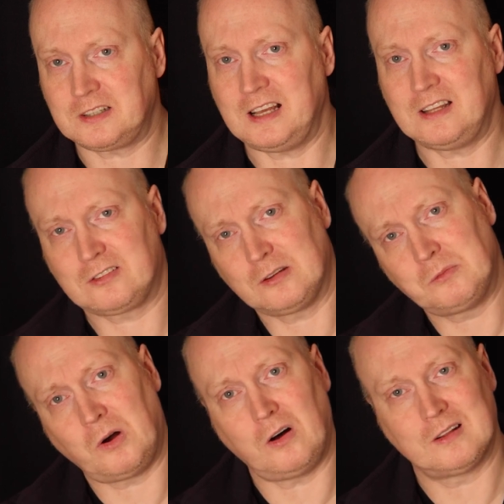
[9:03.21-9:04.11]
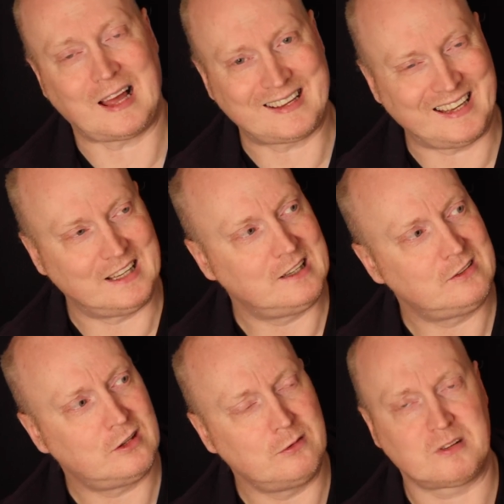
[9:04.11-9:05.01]
is somewhat lacking in
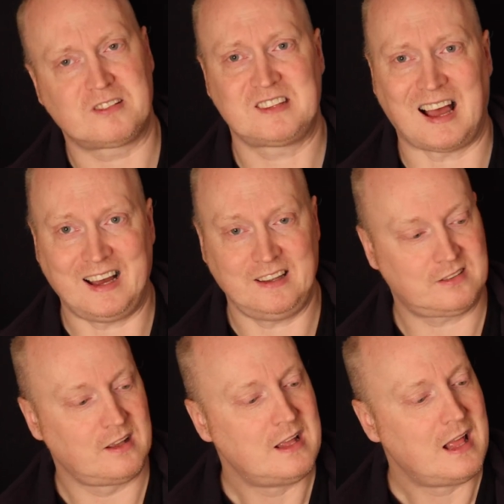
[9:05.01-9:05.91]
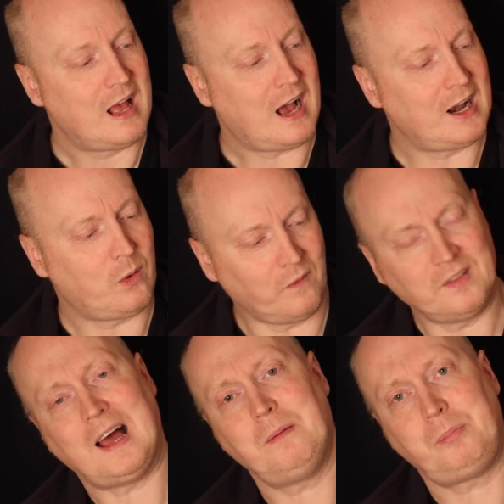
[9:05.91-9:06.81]
terms of size, and I wasn't
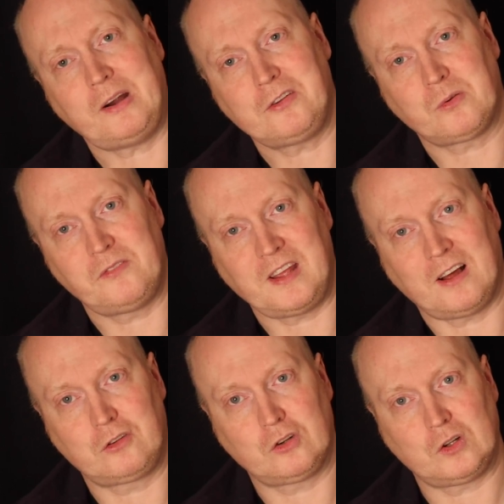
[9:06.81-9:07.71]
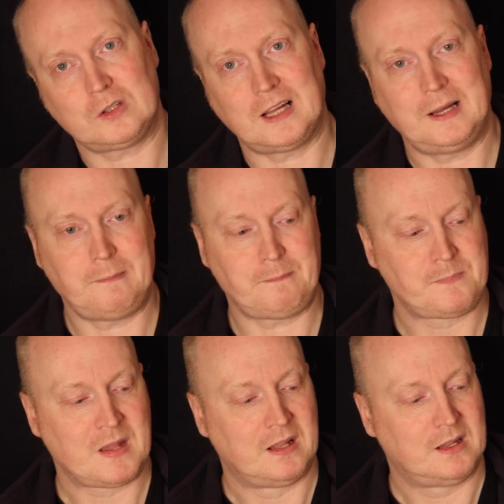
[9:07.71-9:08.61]
that impressed with the actual
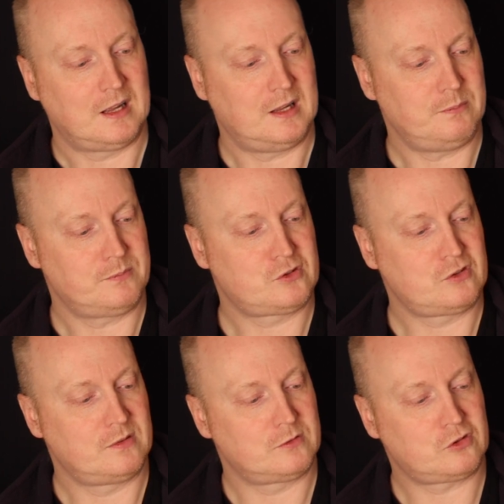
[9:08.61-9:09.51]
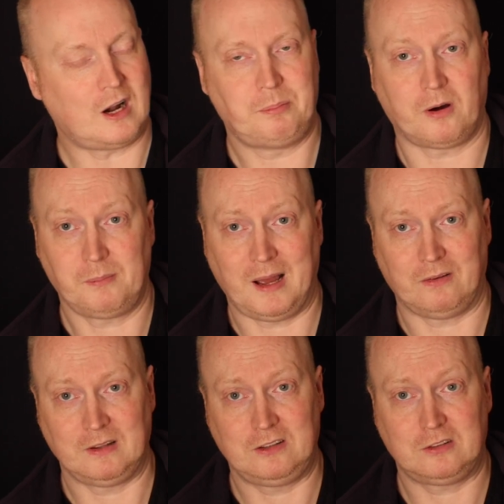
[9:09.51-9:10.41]
tripod
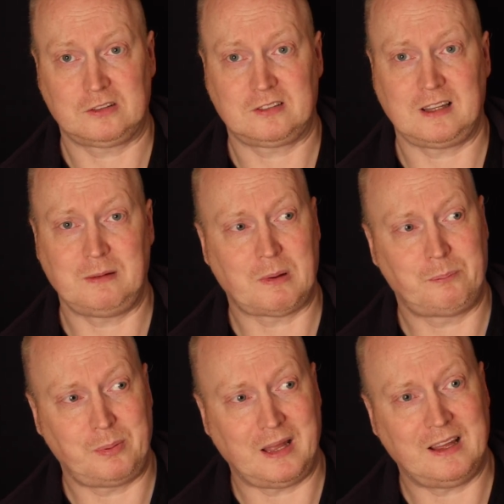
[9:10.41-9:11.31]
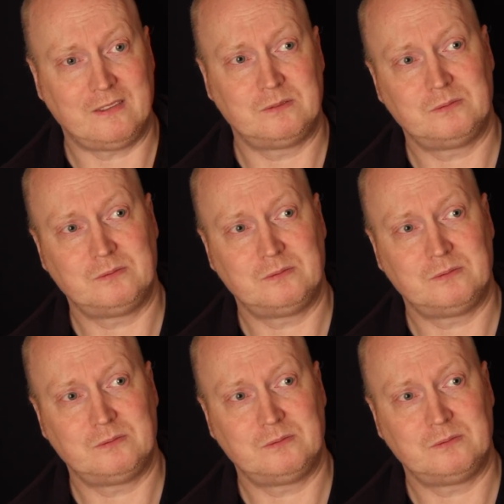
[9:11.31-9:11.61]
mount. It does seem a bit